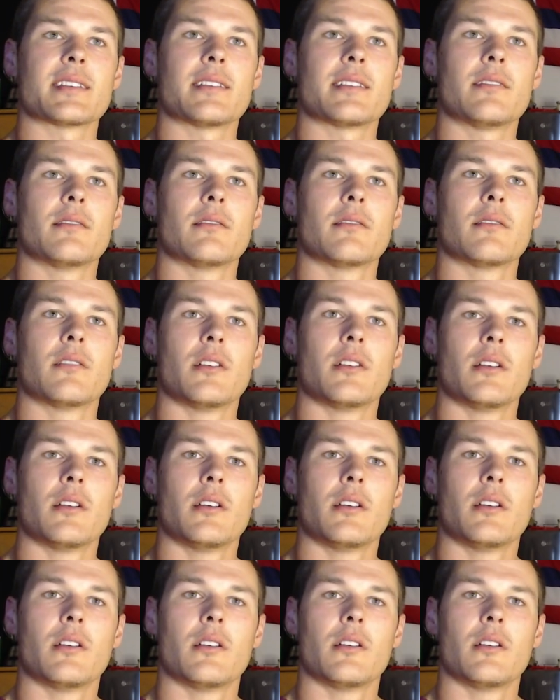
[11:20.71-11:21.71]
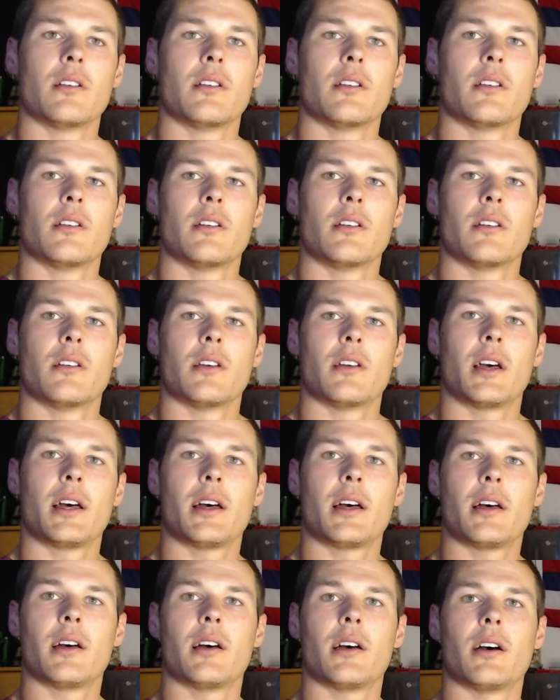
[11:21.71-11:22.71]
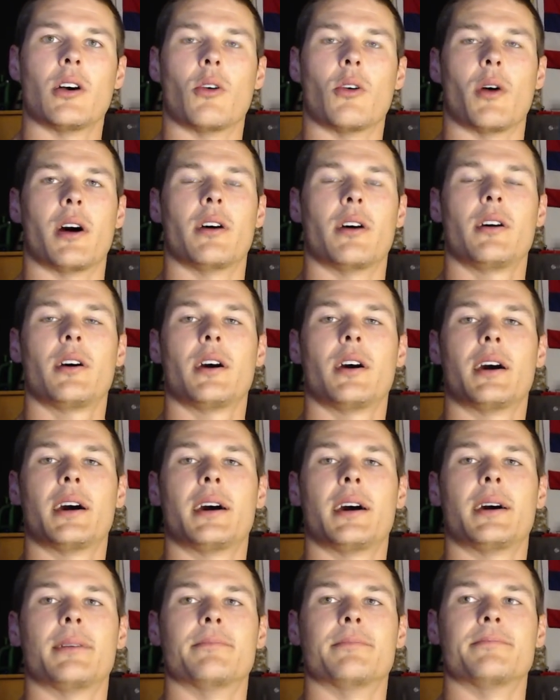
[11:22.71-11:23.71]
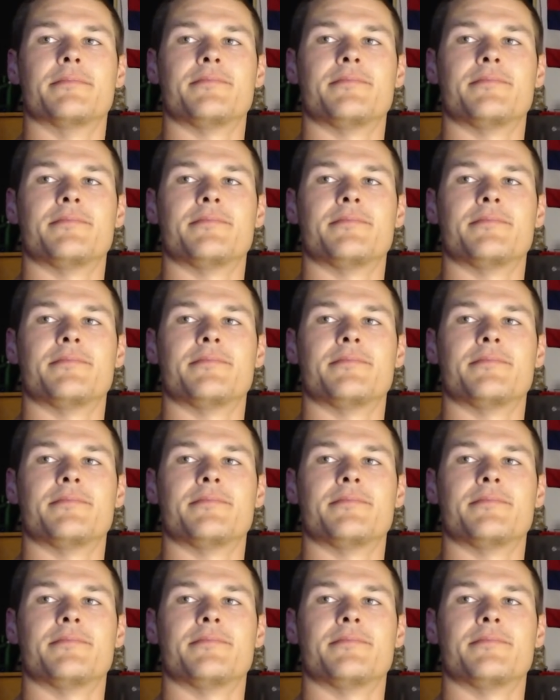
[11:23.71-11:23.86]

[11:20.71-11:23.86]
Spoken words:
it? Oh well.